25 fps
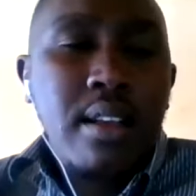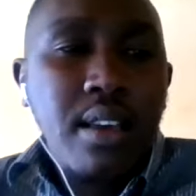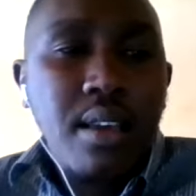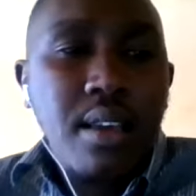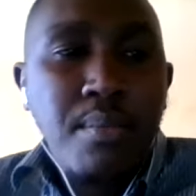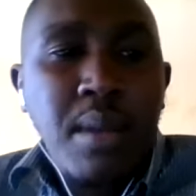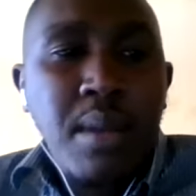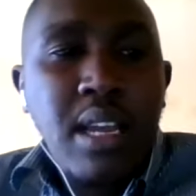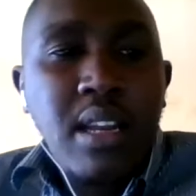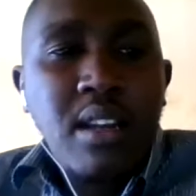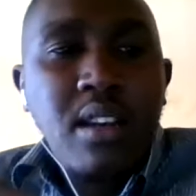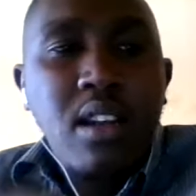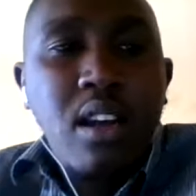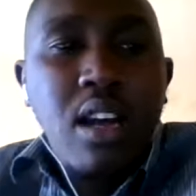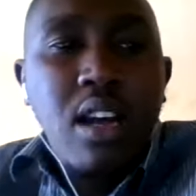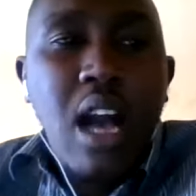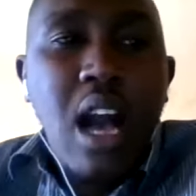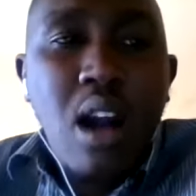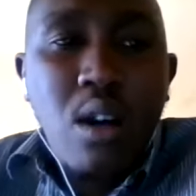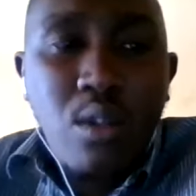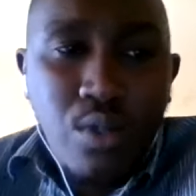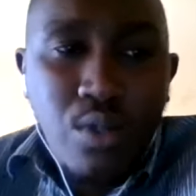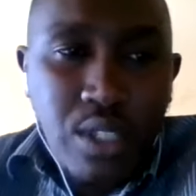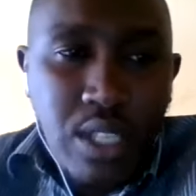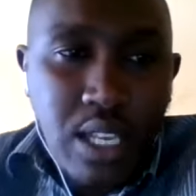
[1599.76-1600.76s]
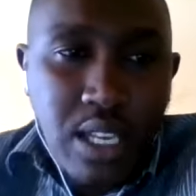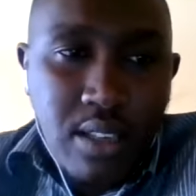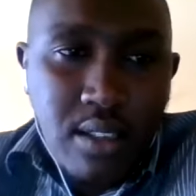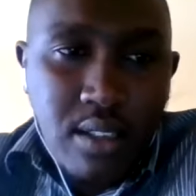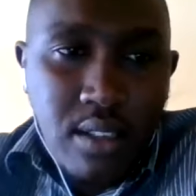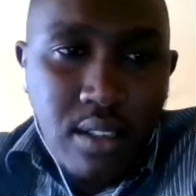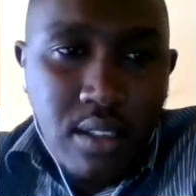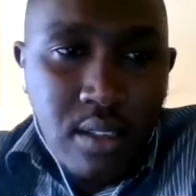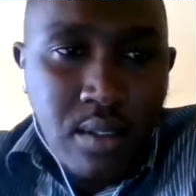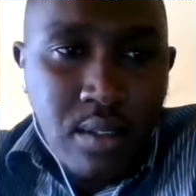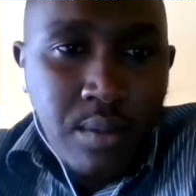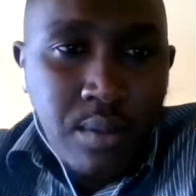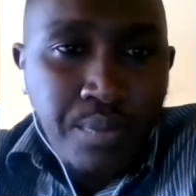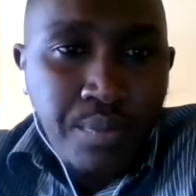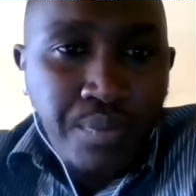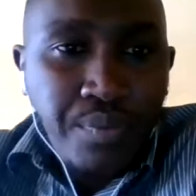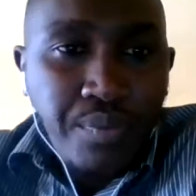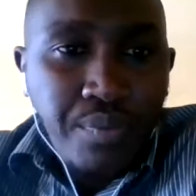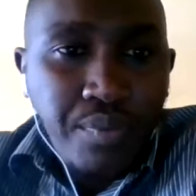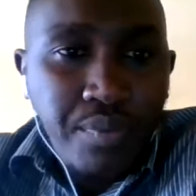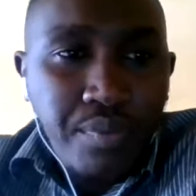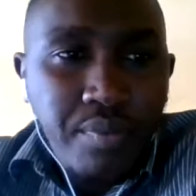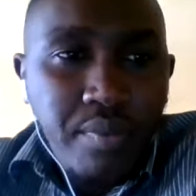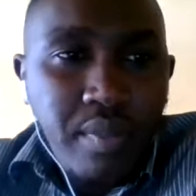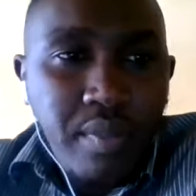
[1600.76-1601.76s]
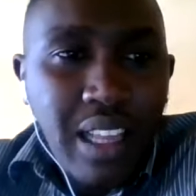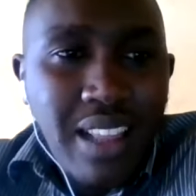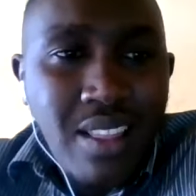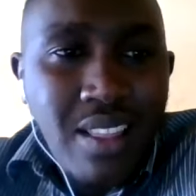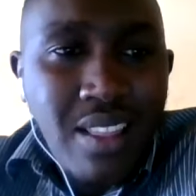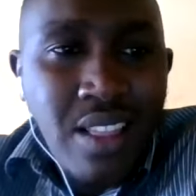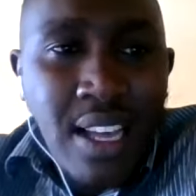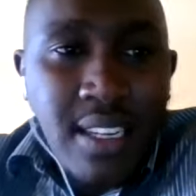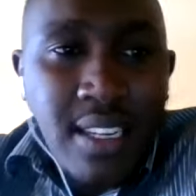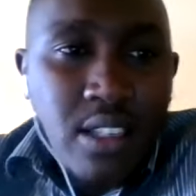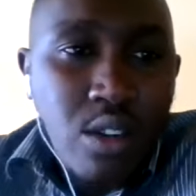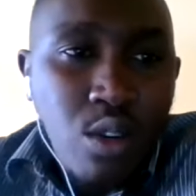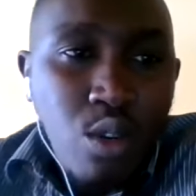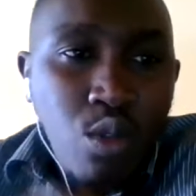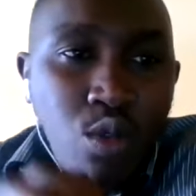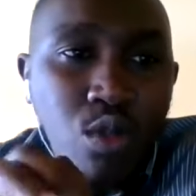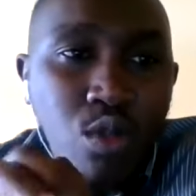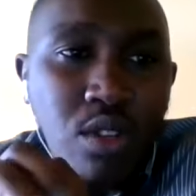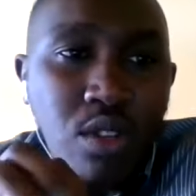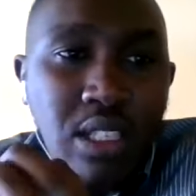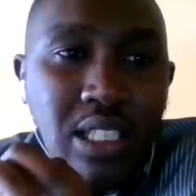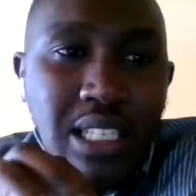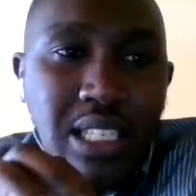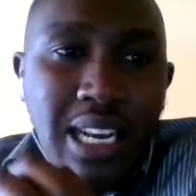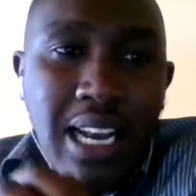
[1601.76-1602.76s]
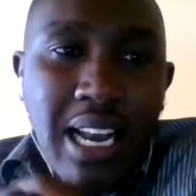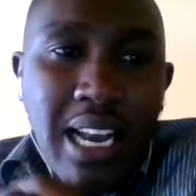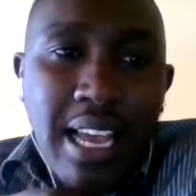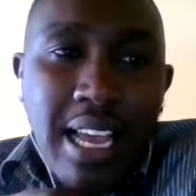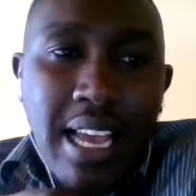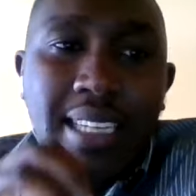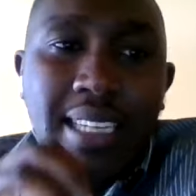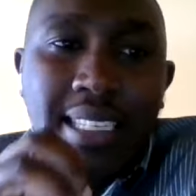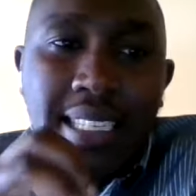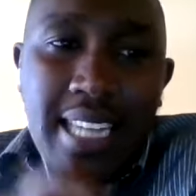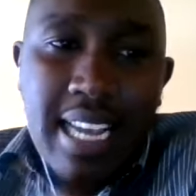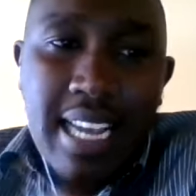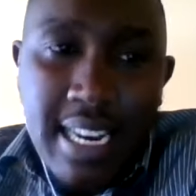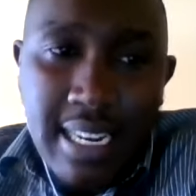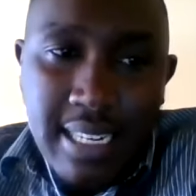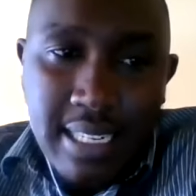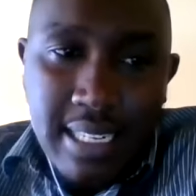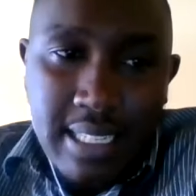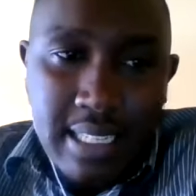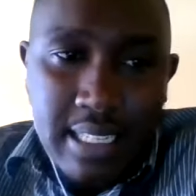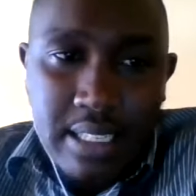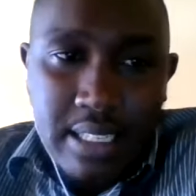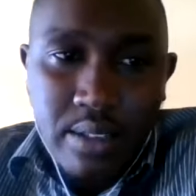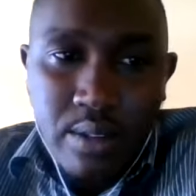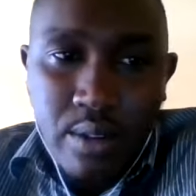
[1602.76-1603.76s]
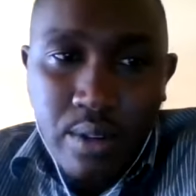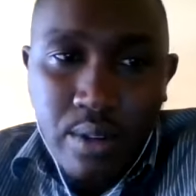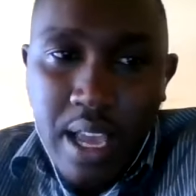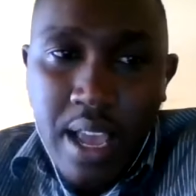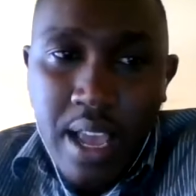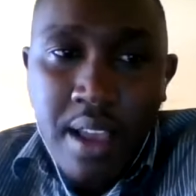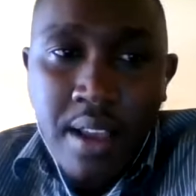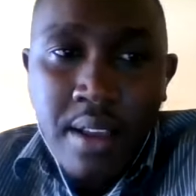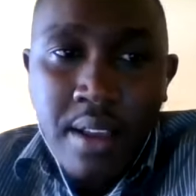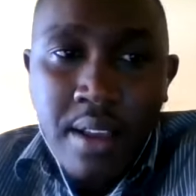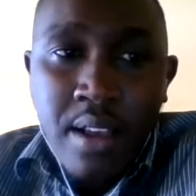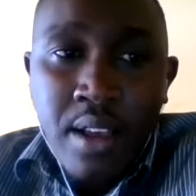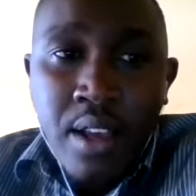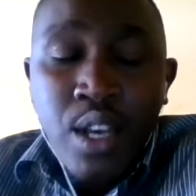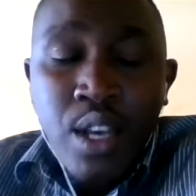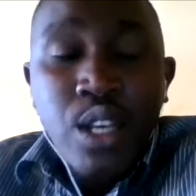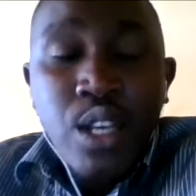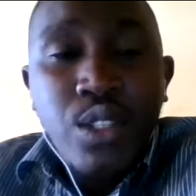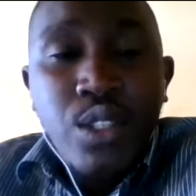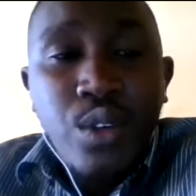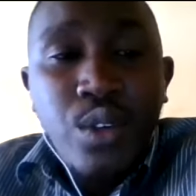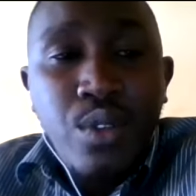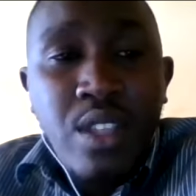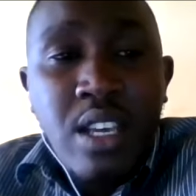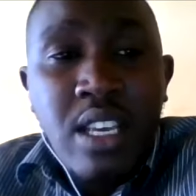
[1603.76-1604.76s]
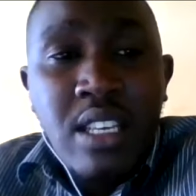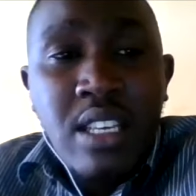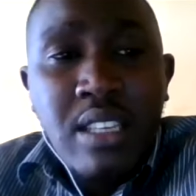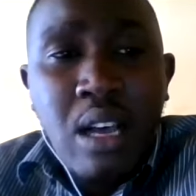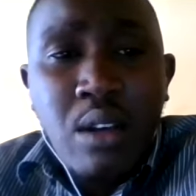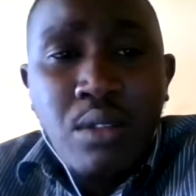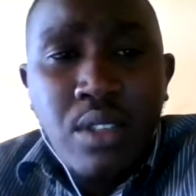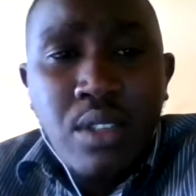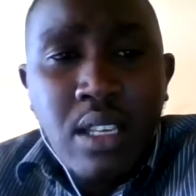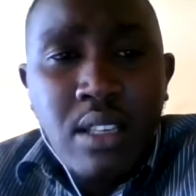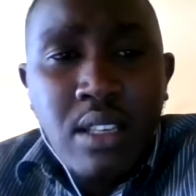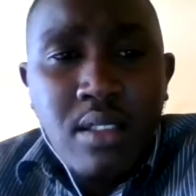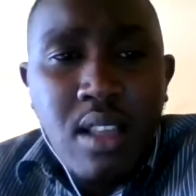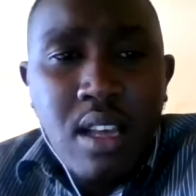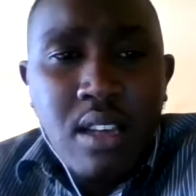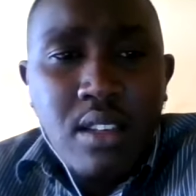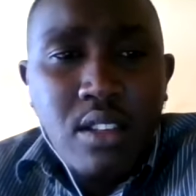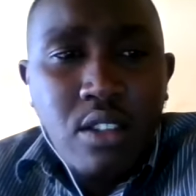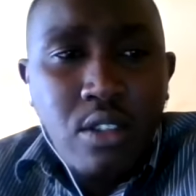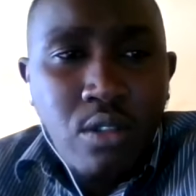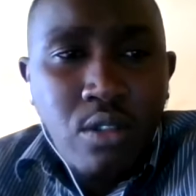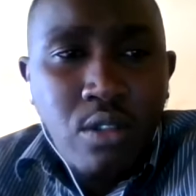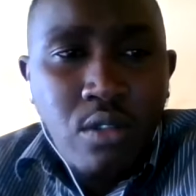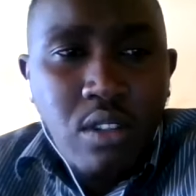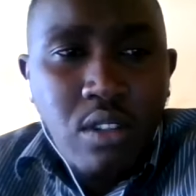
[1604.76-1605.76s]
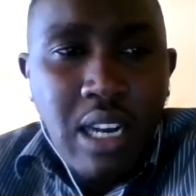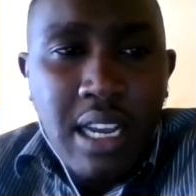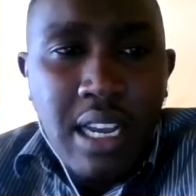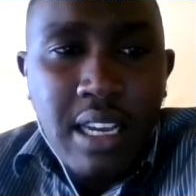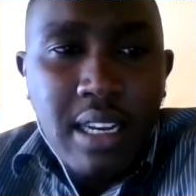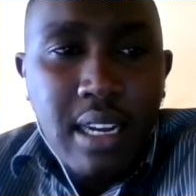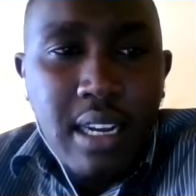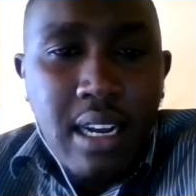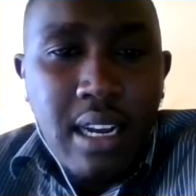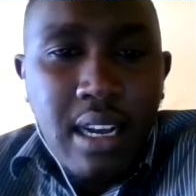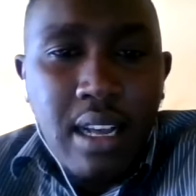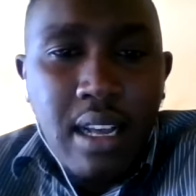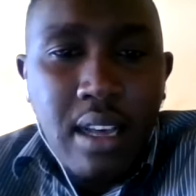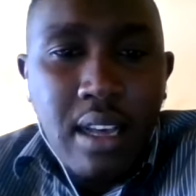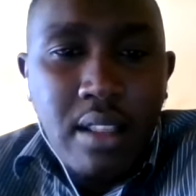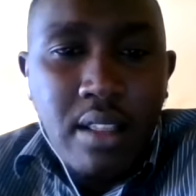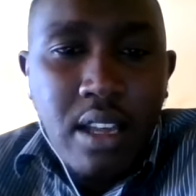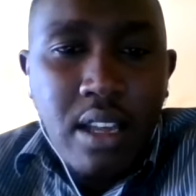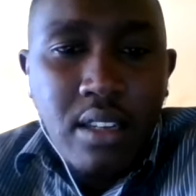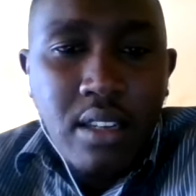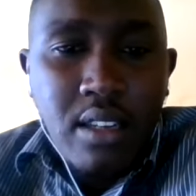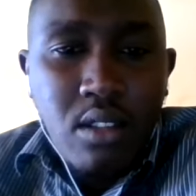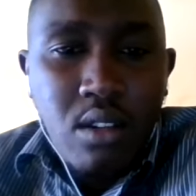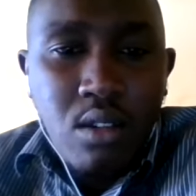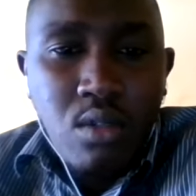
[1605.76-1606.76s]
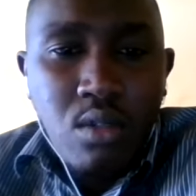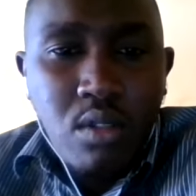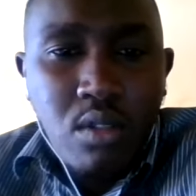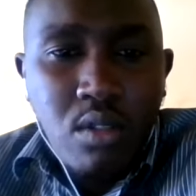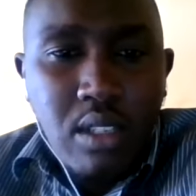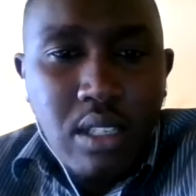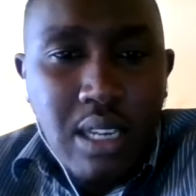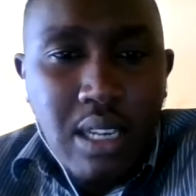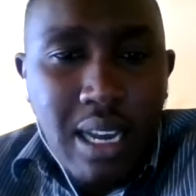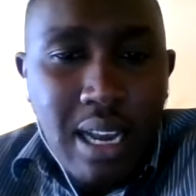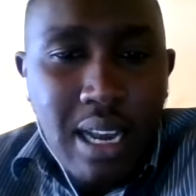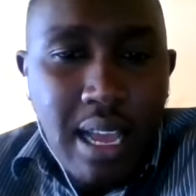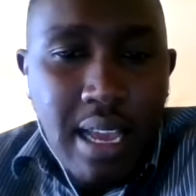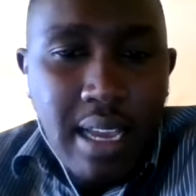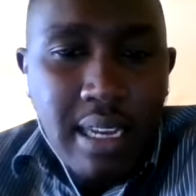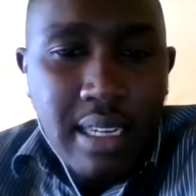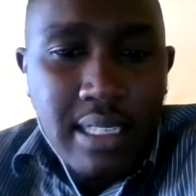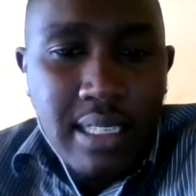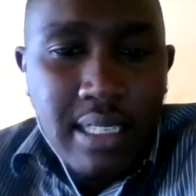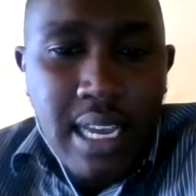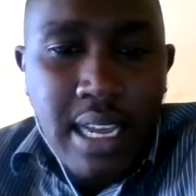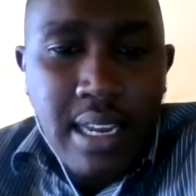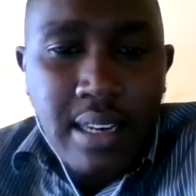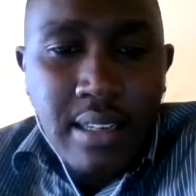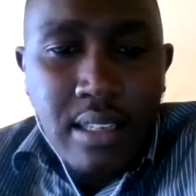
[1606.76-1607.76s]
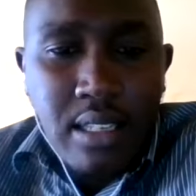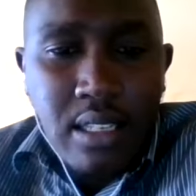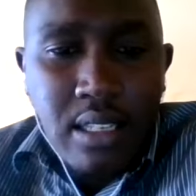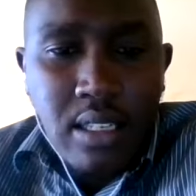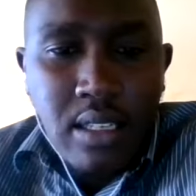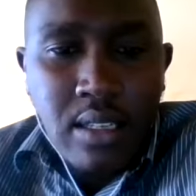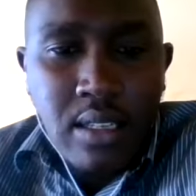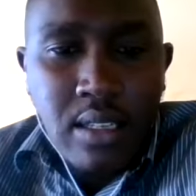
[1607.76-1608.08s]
he made houses that looked like tents, okay? So these houses that looked like, that looked like tent,